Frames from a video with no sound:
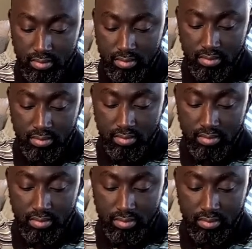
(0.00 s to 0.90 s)

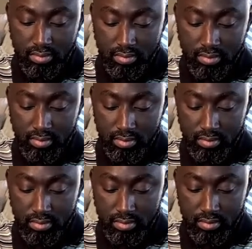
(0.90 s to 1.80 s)

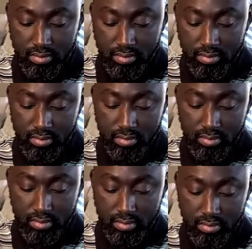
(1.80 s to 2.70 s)

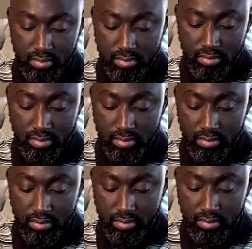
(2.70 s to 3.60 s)

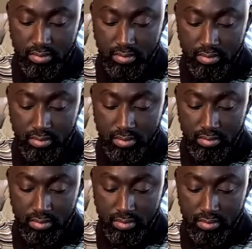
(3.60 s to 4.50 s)

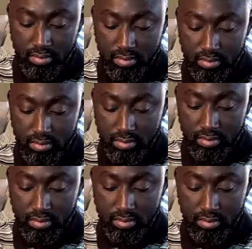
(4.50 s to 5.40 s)

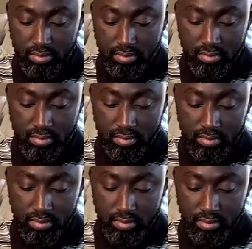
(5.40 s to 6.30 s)

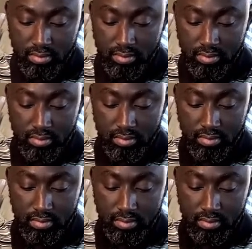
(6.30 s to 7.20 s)

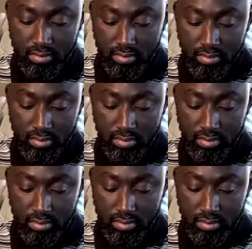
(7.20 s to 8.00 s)
The person shown says nothing.